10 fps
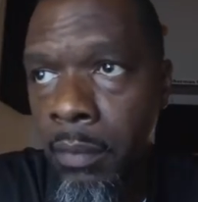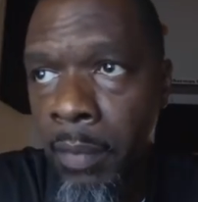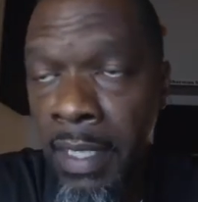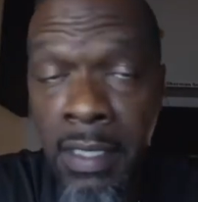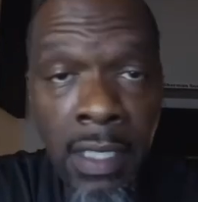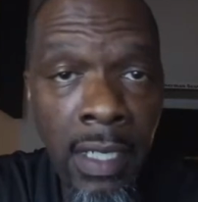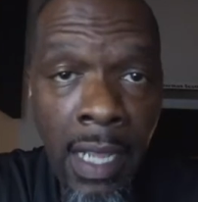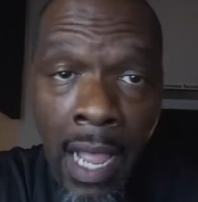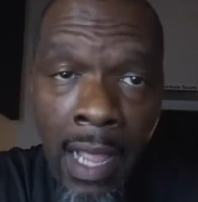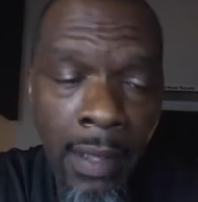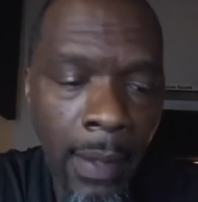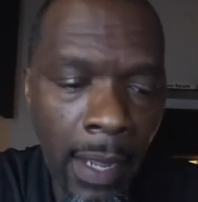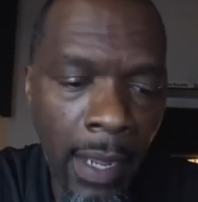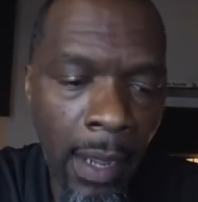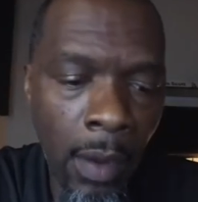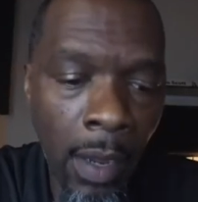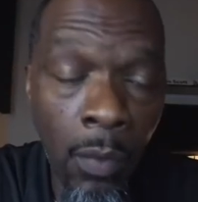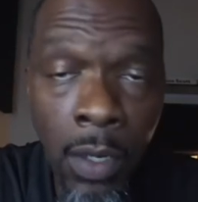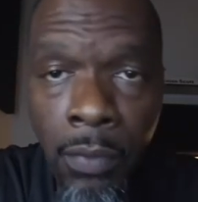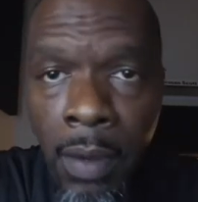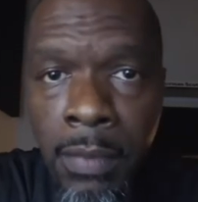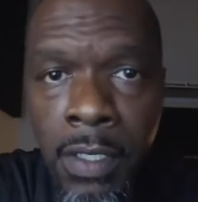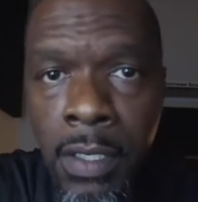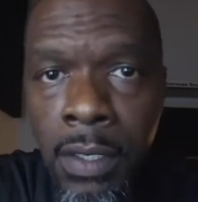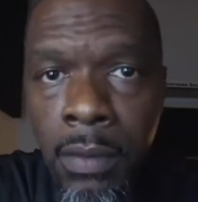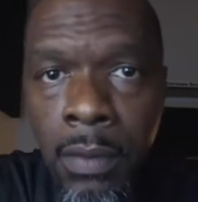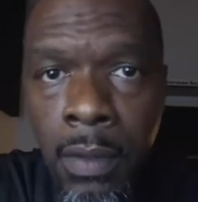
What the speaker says: Basically, I want to represent you,